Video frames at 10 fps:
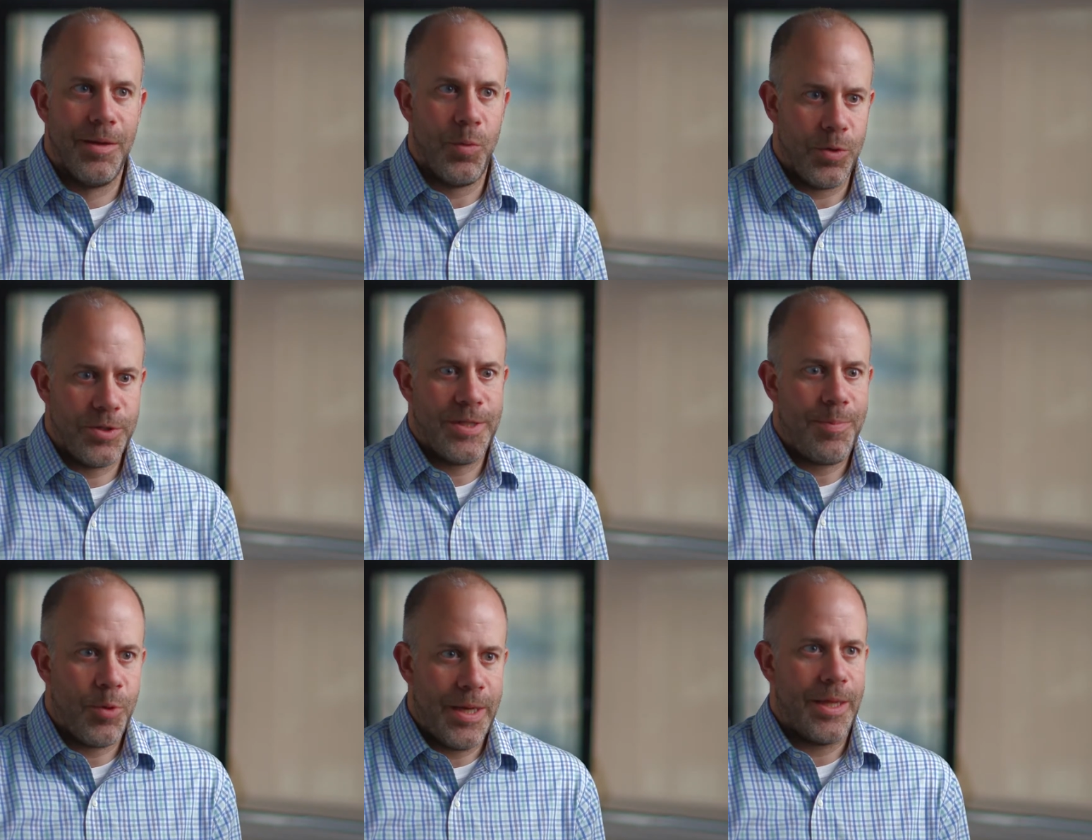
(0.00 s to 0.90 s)
We were
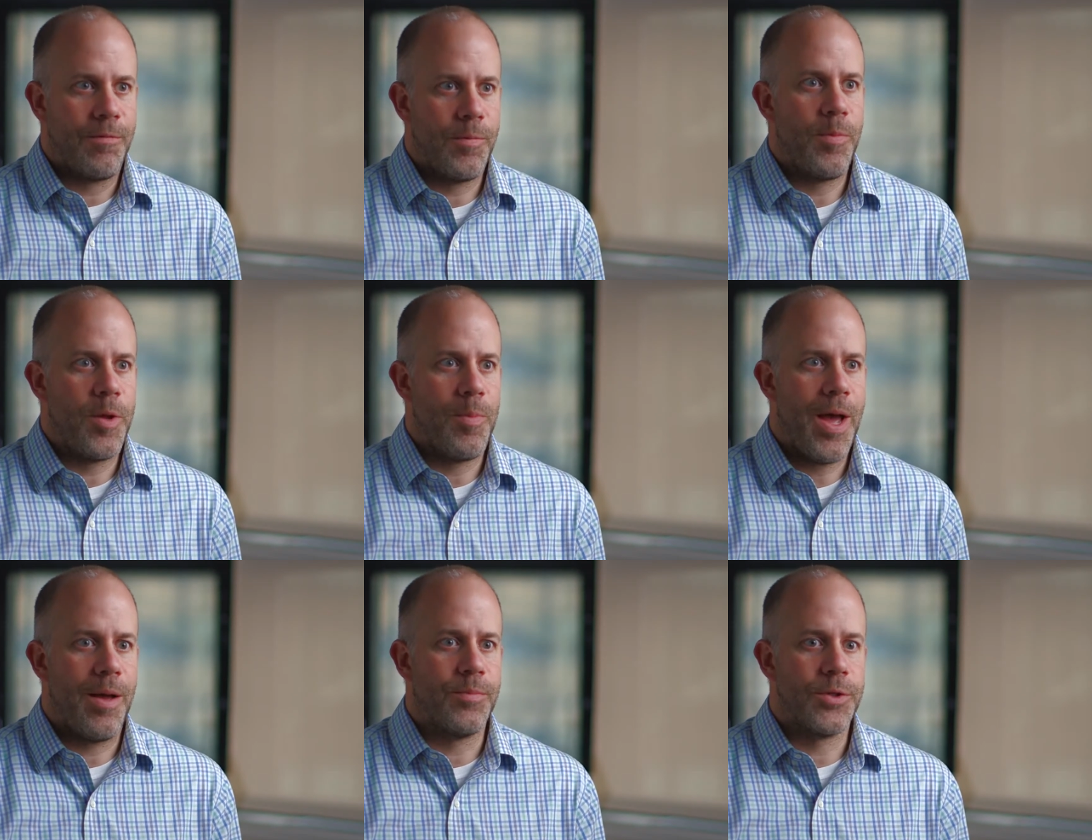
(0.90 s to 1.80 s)
separating them from their
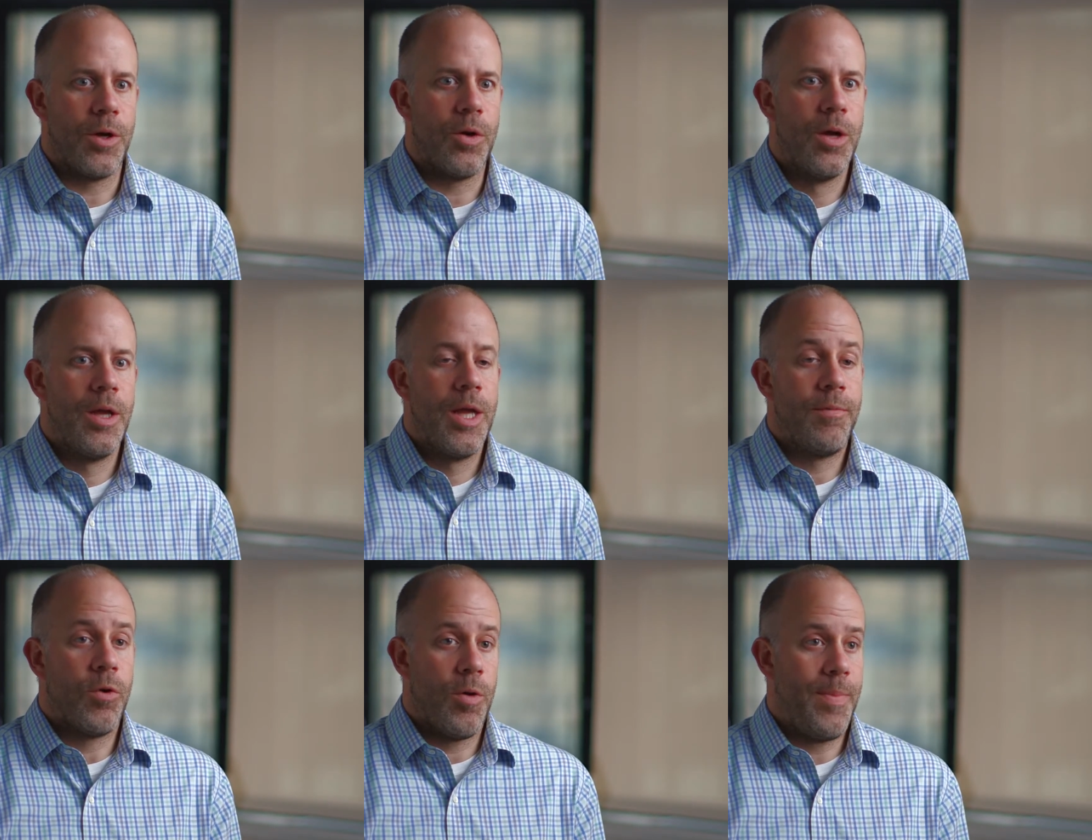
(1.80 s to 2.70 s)
mom. So
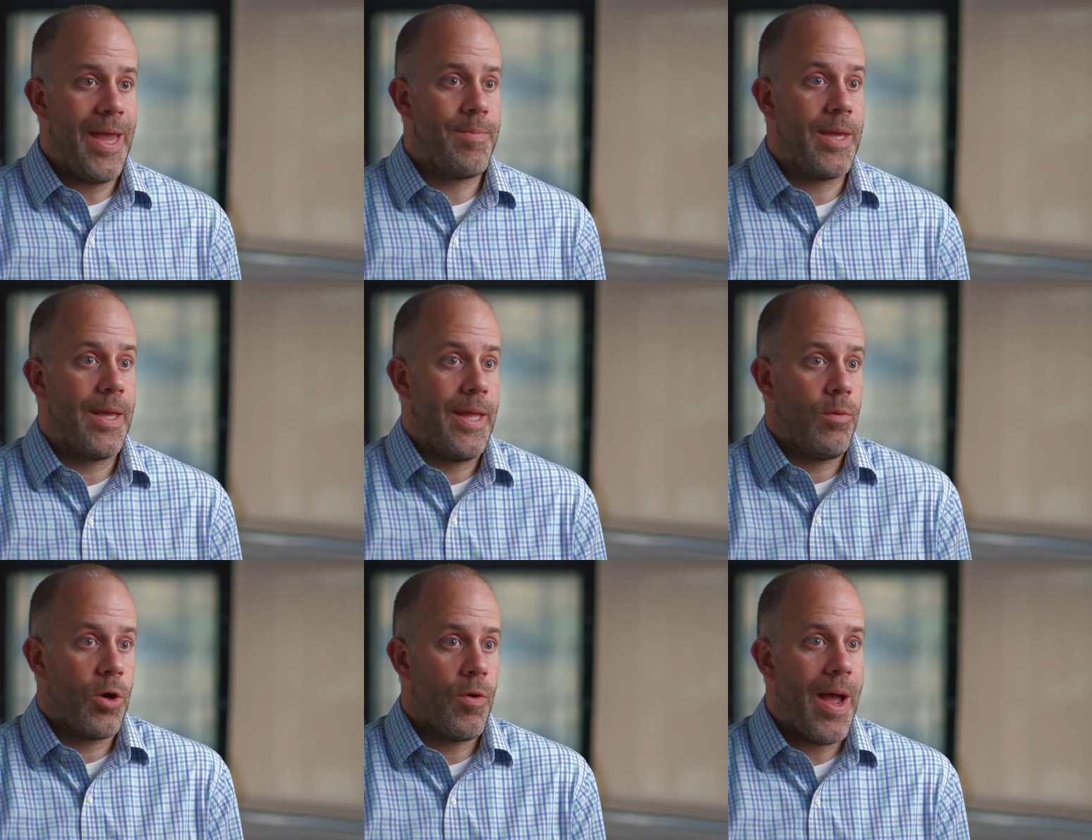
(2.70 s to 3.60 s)
if we were a baby and they
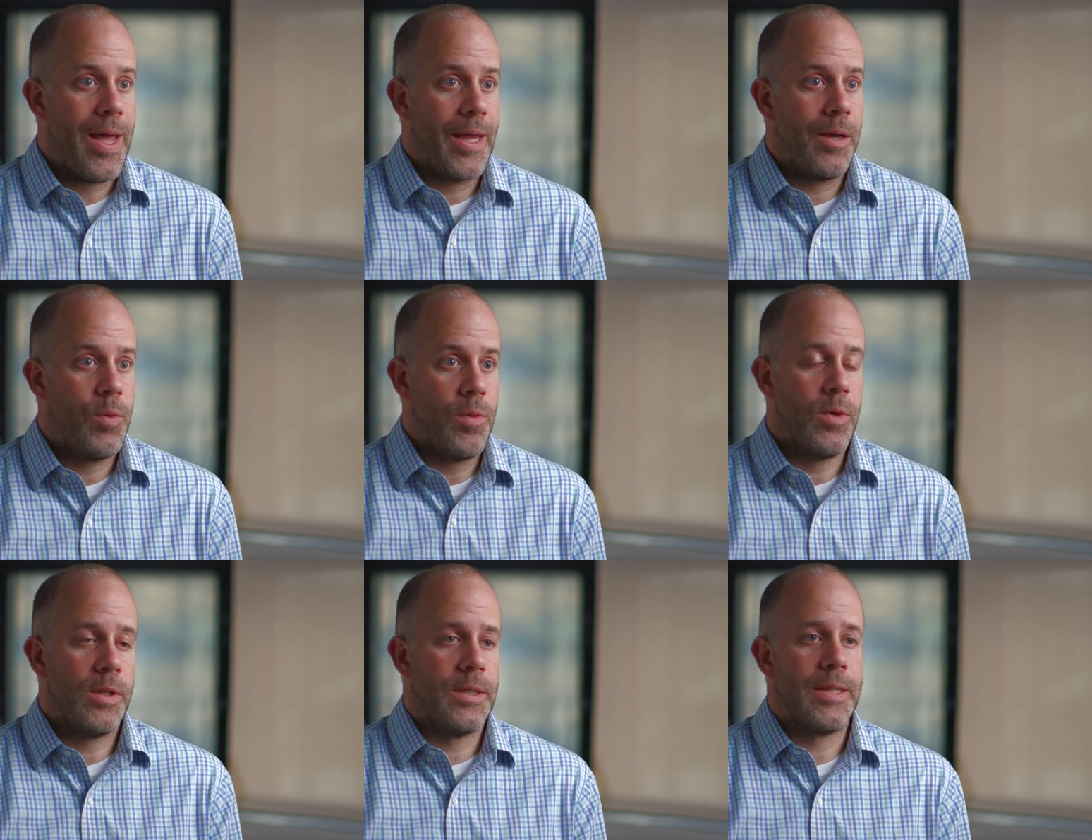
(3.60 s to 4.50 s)
were crying, we
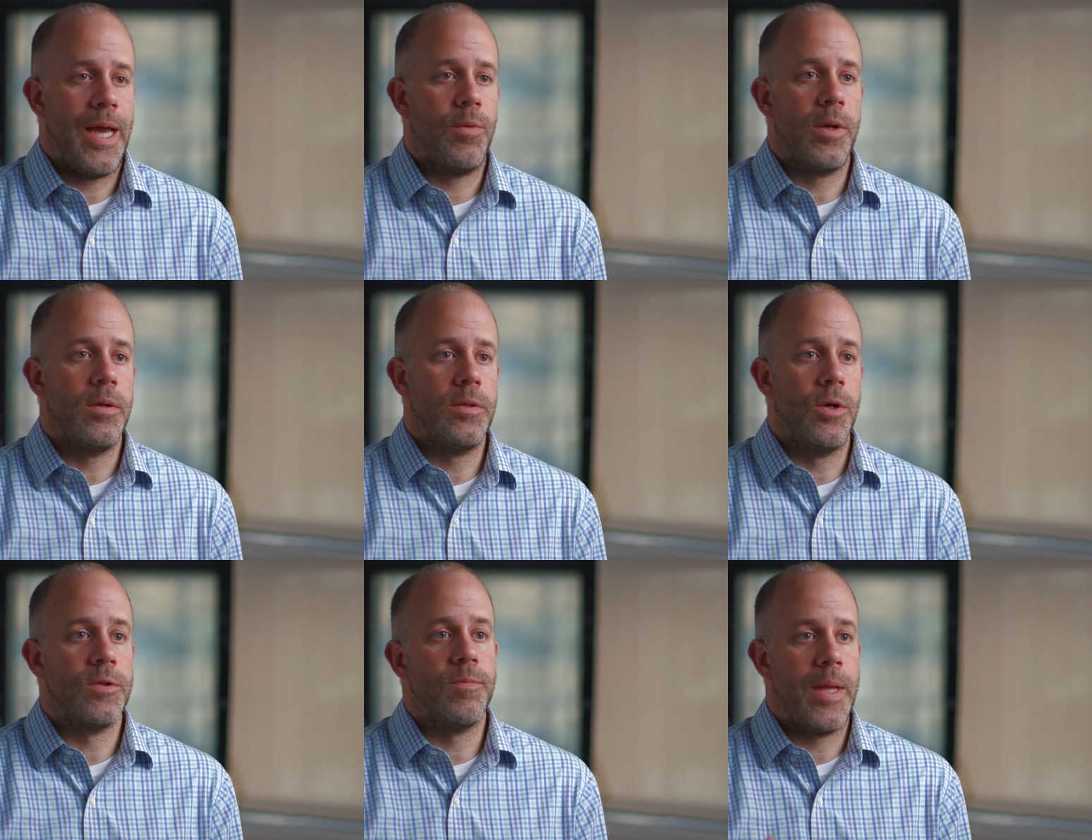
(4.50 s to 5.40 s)
wouldn't decide what
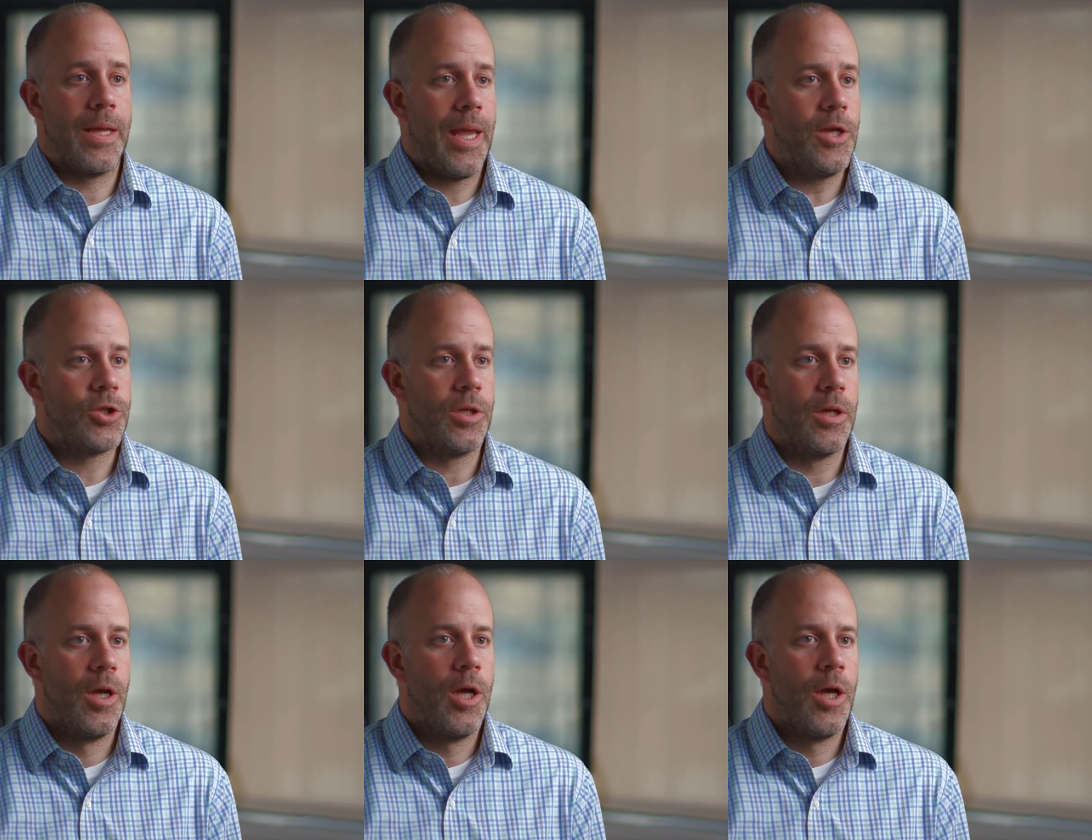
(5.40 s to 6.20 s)
dose of medication,